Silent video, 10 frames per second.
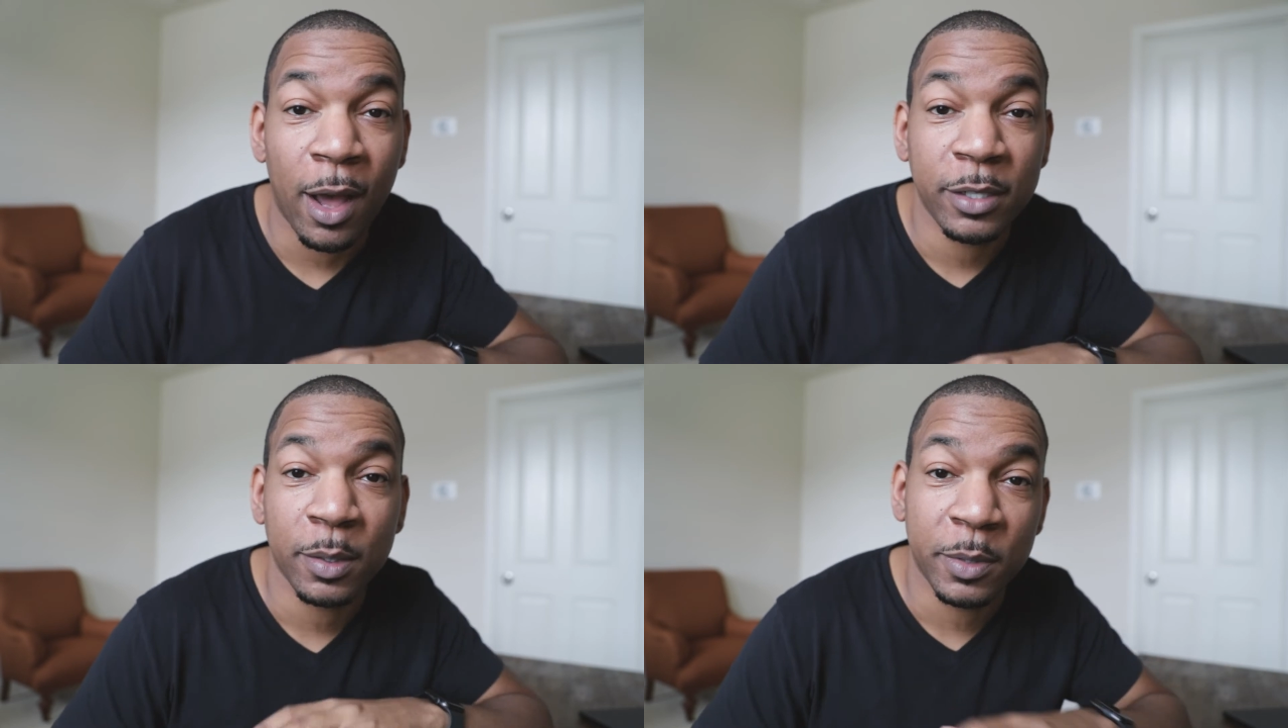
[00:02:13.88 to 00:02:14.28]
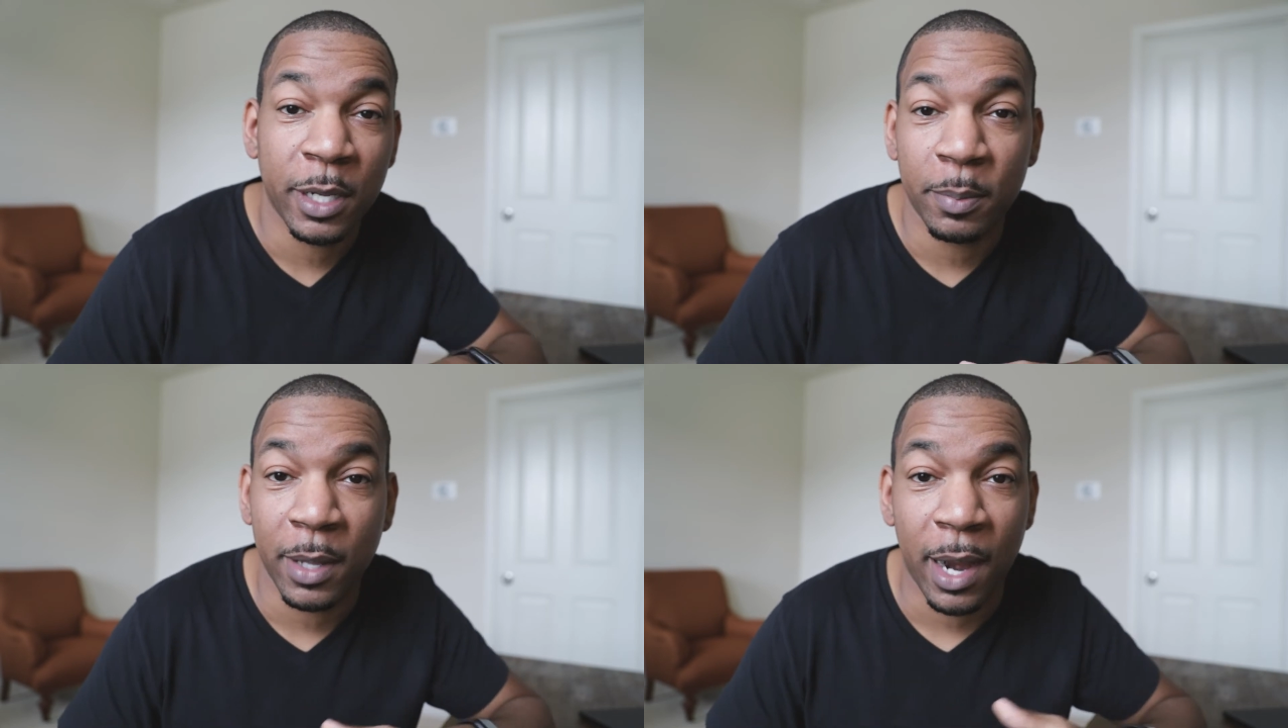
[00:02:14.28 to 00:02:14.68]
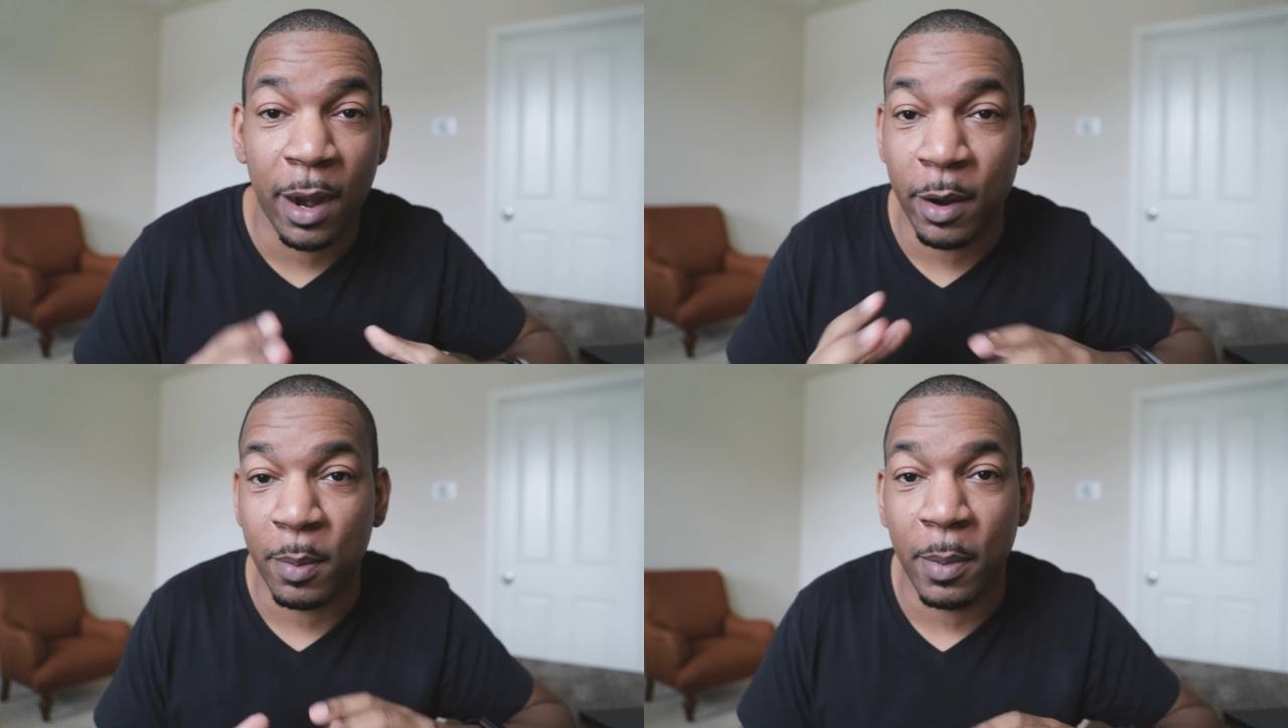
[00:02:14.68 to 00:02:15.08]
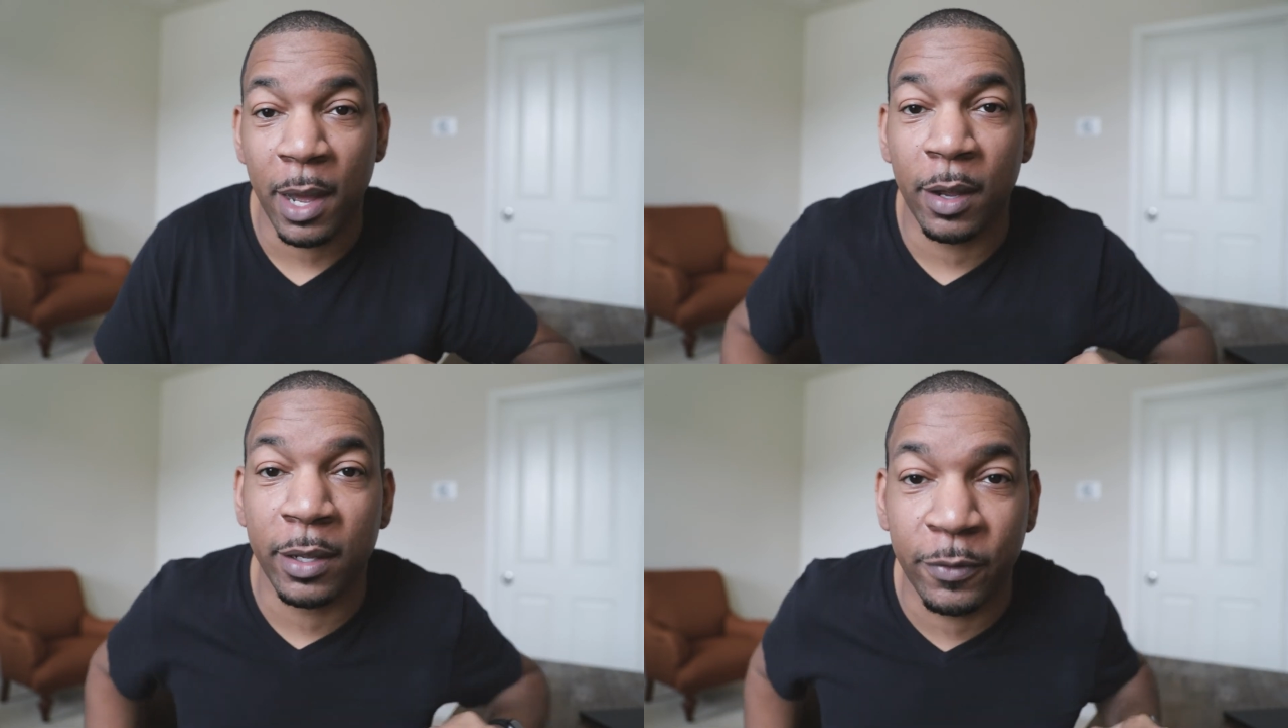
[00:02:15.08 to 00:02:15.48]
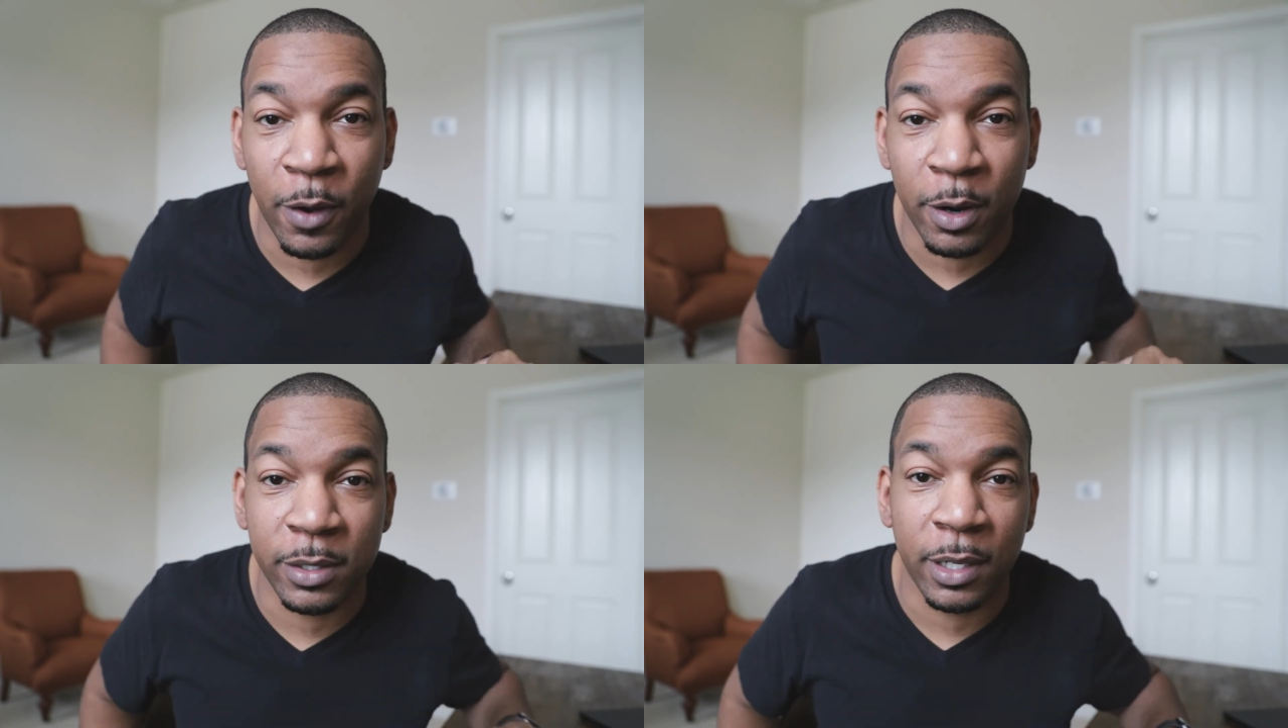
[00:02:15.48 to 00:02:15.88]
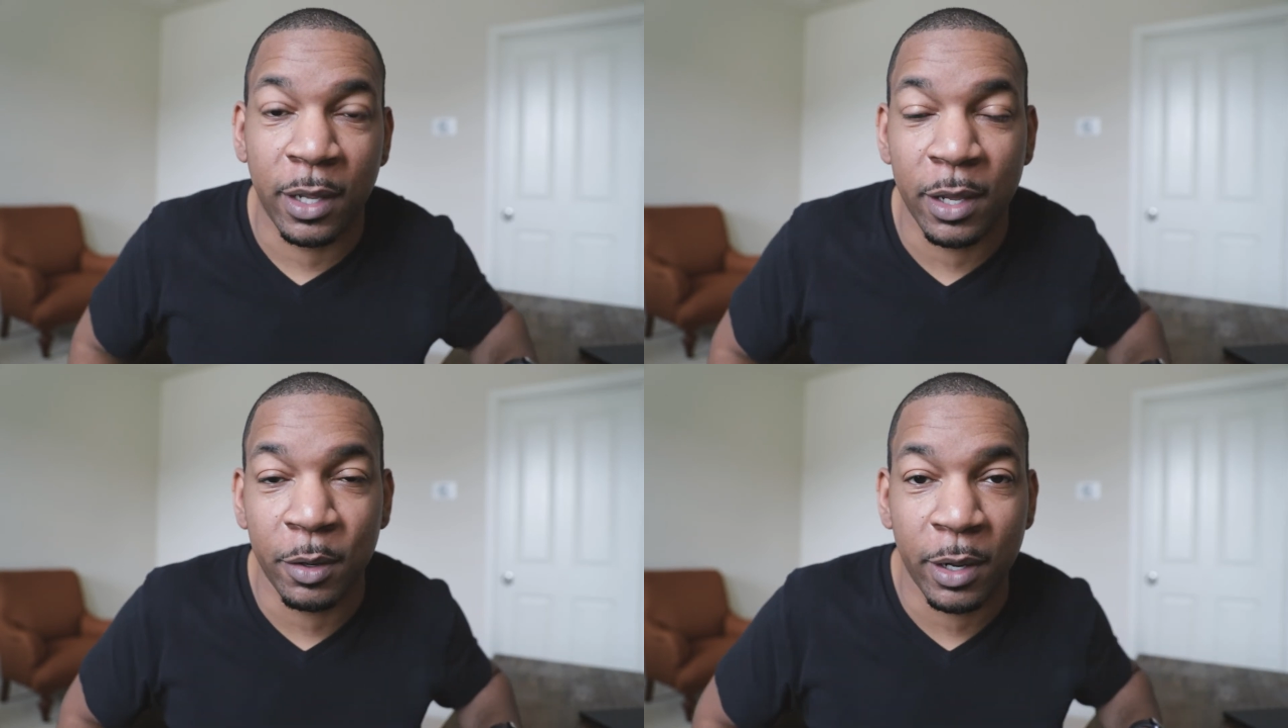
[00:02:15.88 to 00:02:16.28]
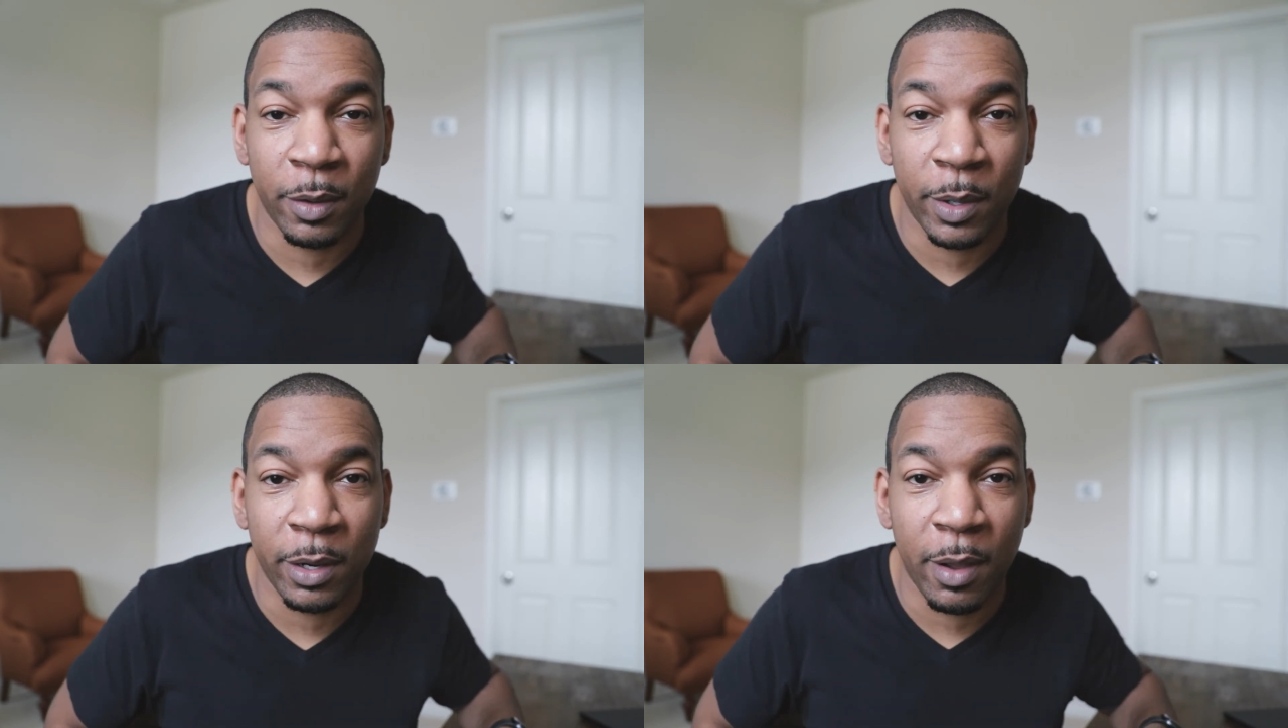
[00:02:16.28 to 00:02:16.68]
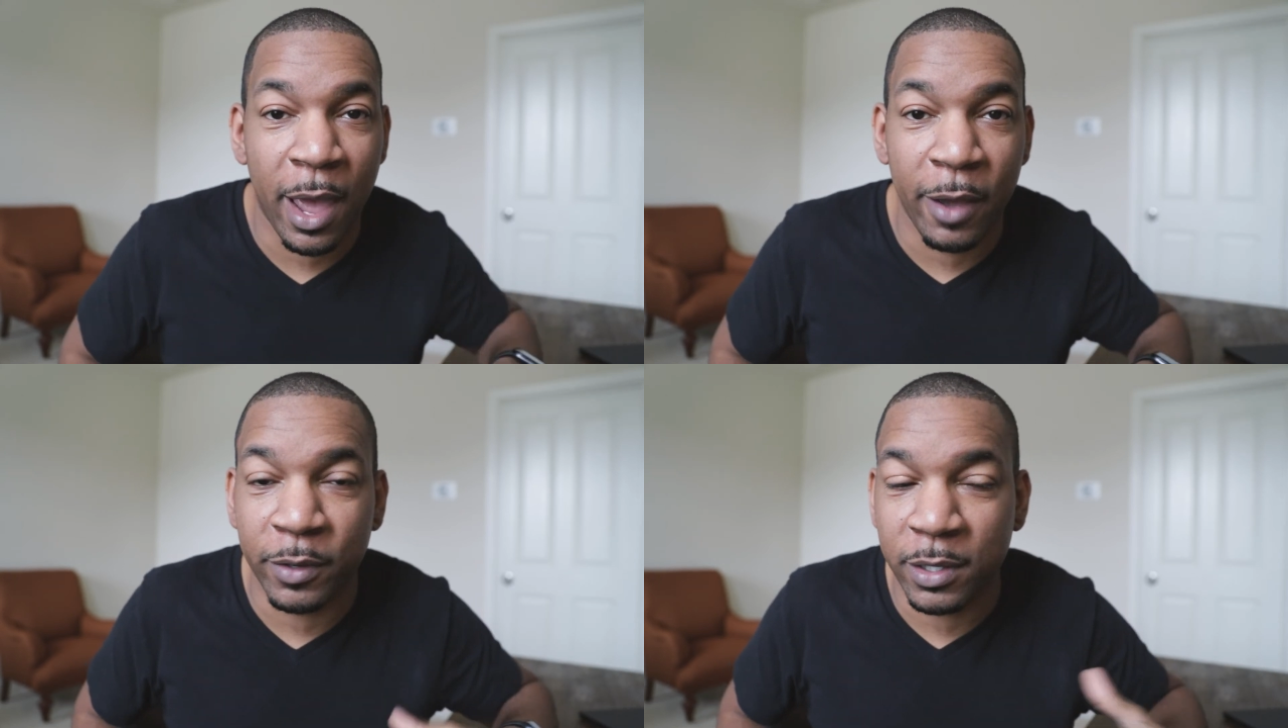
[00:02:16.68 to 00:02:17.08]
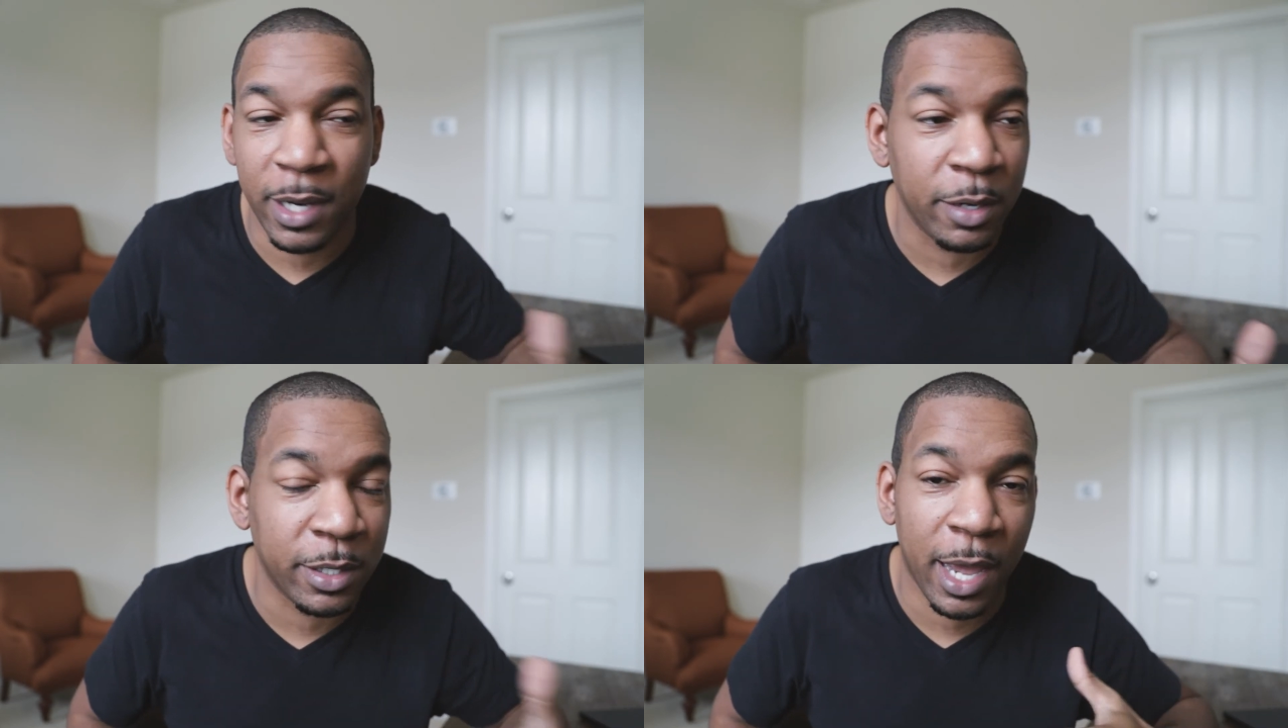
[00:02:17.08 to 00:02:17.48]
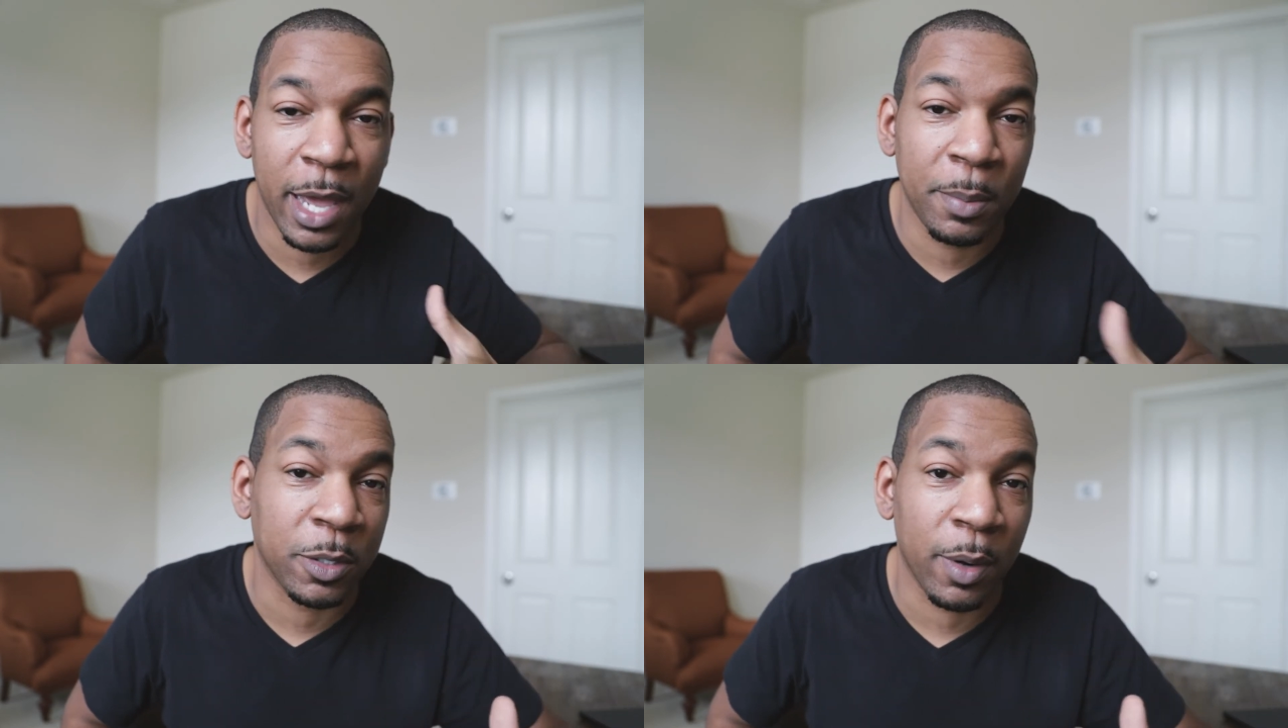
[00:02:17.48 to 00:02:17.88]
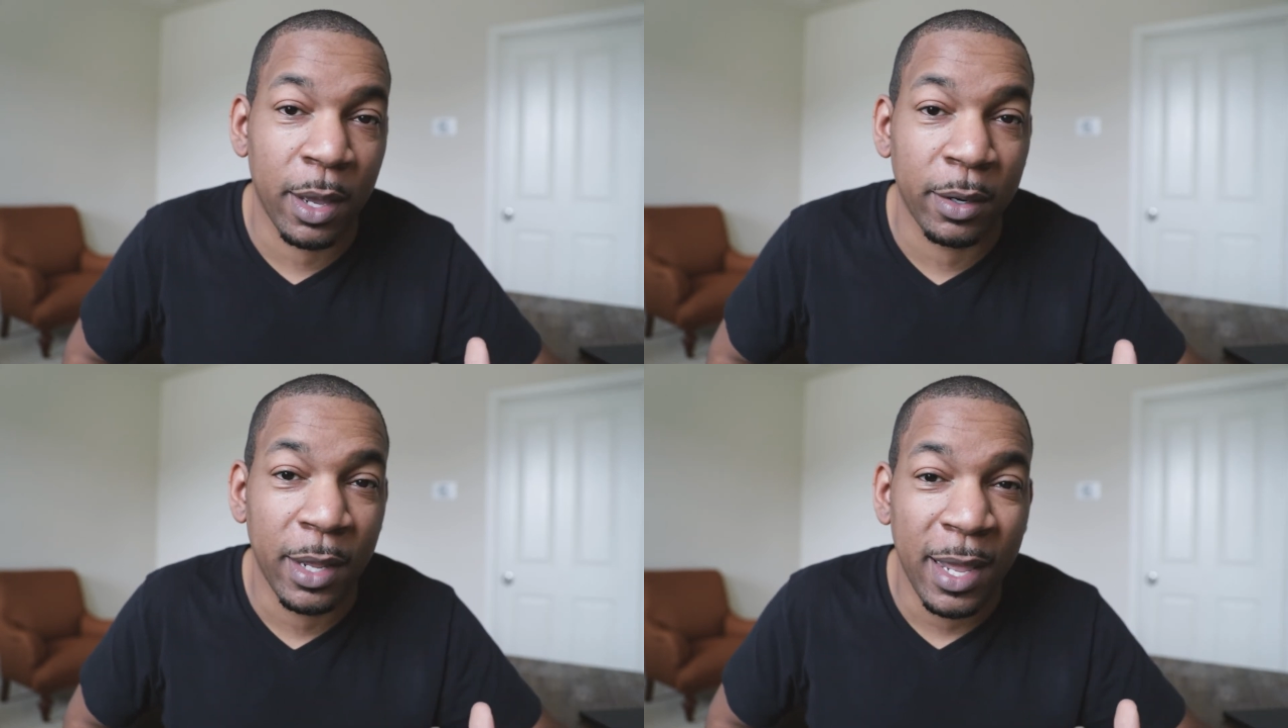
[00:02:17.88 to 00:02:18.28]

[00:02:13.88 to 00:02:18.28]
awesome tip that I heard about as far as decluttering when you have nostalgic items around